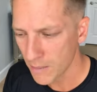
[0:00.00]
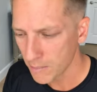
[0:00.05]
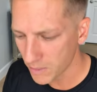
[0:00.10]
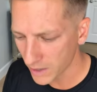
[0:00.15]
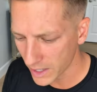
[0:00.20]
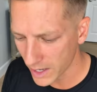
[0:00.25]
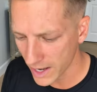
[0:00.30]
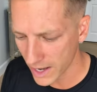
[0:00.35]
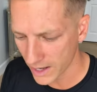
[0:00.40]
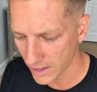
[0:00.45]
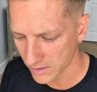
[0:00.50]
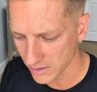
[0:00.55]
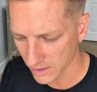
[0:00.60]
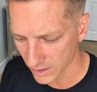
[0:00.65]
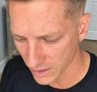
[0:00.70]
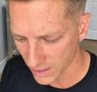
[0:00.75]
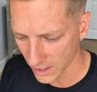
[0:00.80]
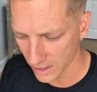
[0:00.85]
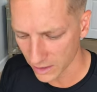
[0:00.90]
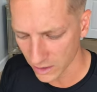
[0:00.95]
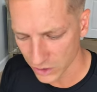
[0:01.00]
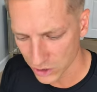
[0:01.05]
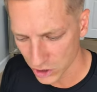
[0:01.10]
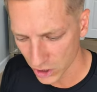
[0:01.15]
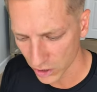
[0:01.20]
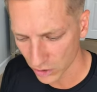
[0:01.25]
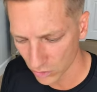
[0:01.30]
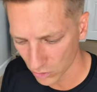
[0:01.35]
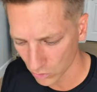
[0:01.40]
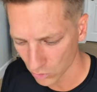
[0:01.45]
But as, again, a
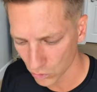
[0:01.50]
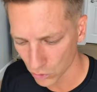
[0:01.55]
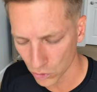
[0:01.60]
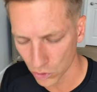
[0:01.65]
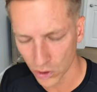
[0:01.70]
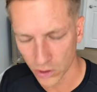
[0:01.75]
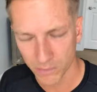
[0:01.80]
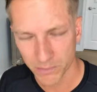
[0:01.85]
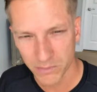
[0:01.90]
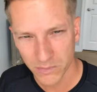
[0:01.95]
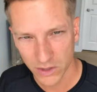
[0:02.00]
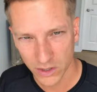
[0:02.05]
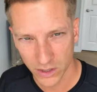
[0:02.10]
general rule,